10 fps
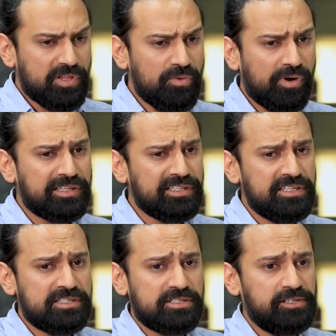One thing
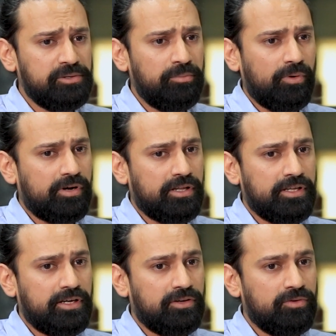is really important
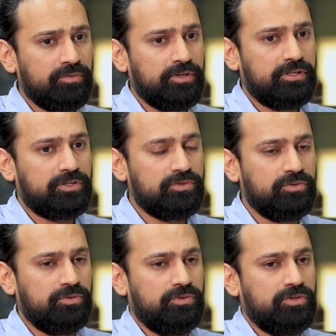that,
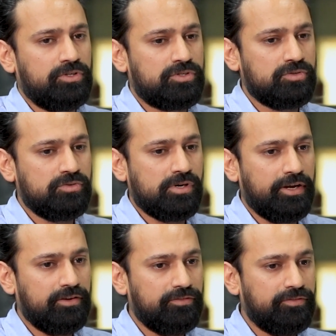to
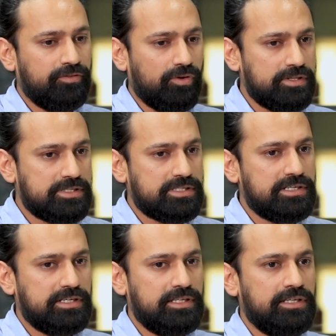kind of
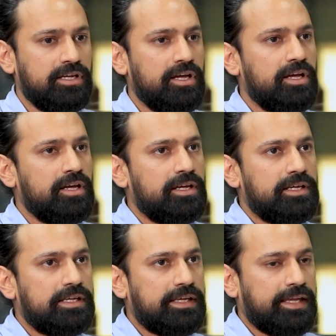constantly
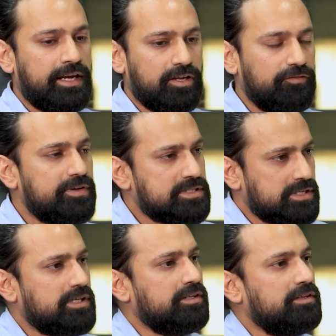get a
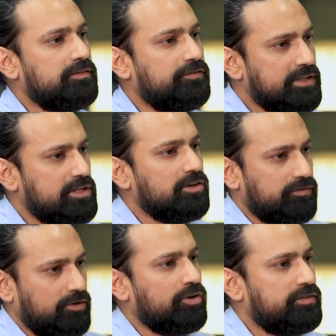physical feeling
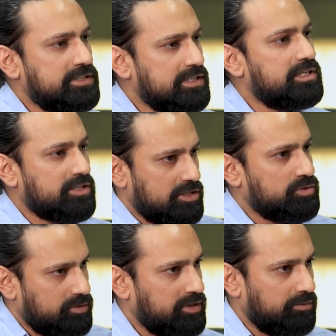or physical
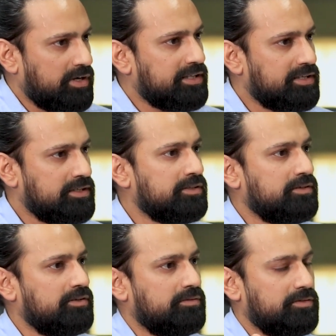touch with them rather than
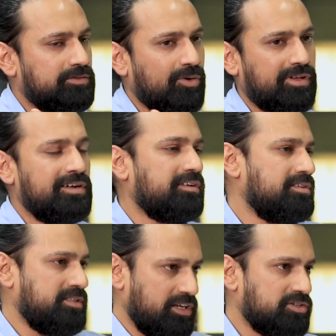talking
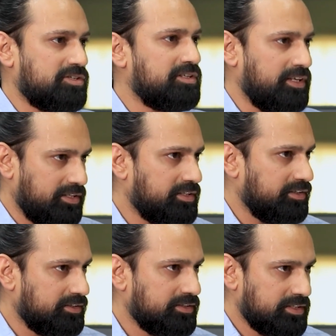transactional, I think,